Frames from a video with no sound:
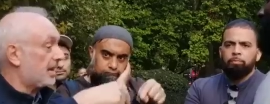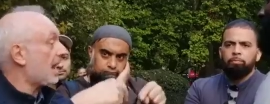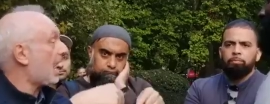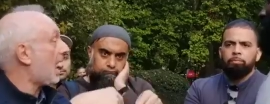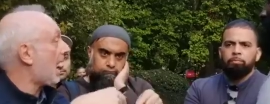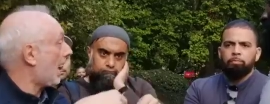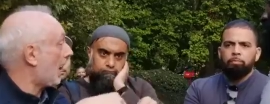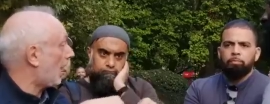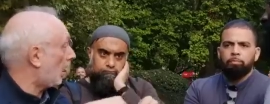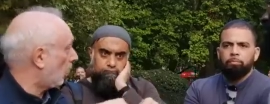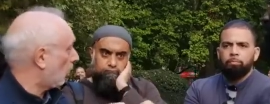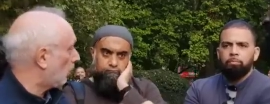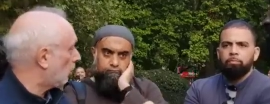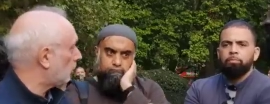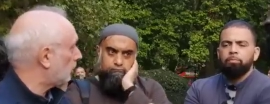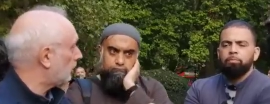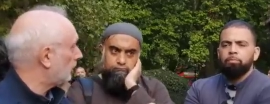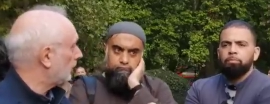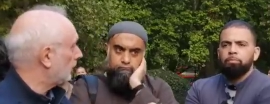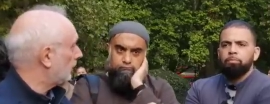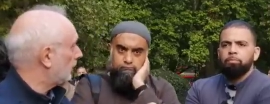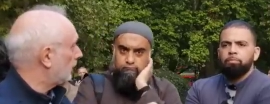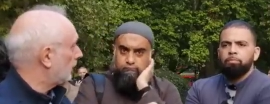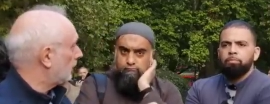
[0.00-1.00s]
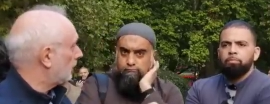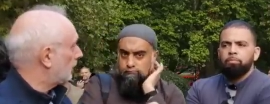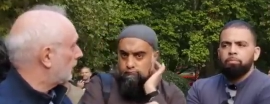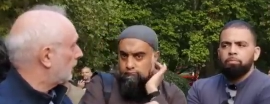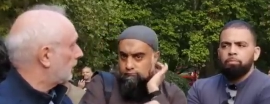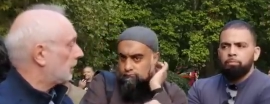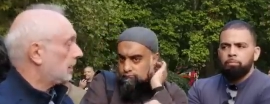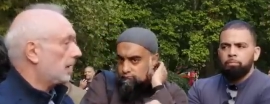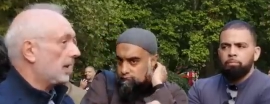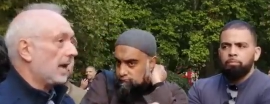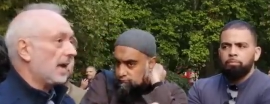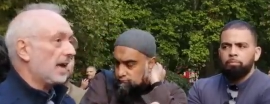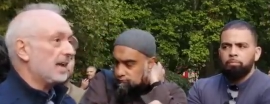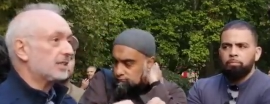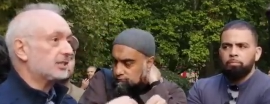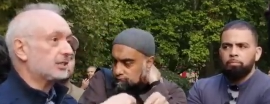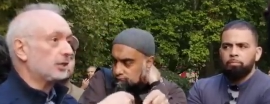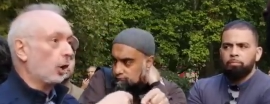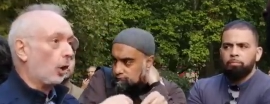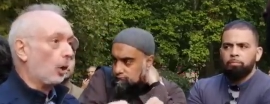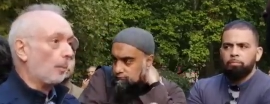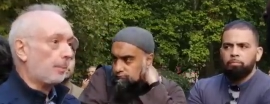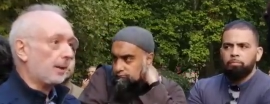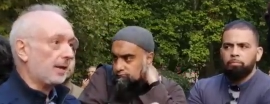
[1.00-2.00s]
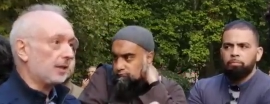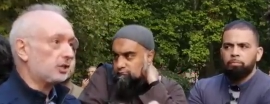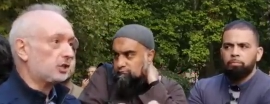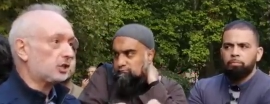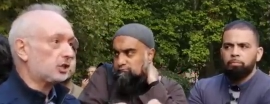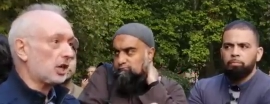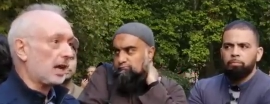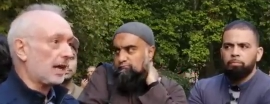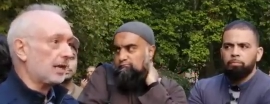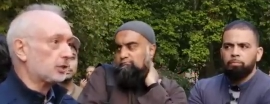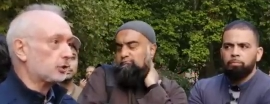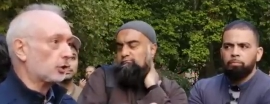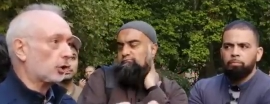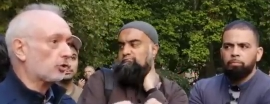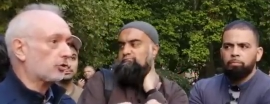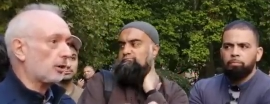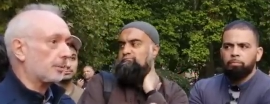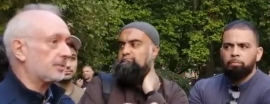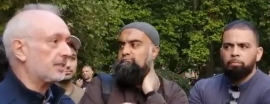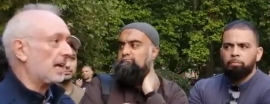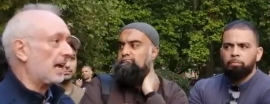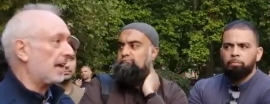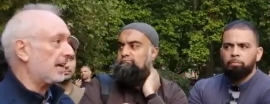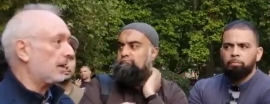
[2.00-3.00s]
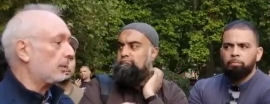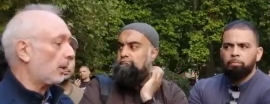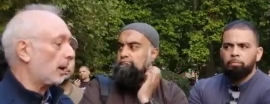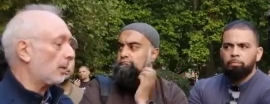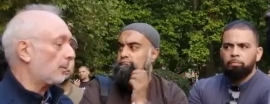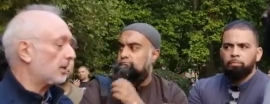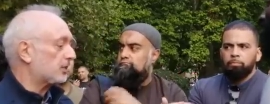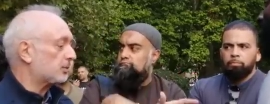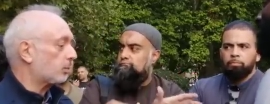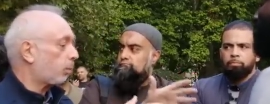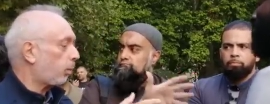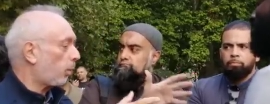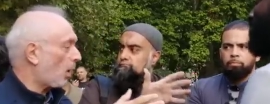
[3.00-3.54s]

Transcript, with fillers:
Speaker 1: now is not being changed or corrupted in any way? There's